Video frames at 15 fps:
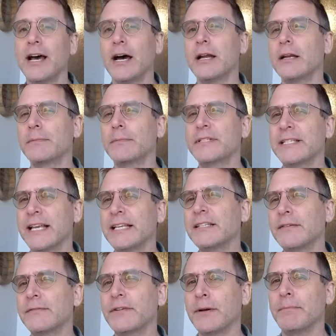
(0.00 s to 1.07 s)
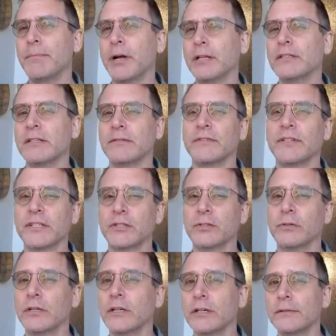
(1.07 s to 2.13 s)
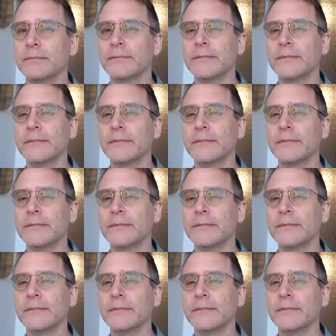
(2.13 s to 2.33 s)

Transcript: an obsessive-compulsive disorder.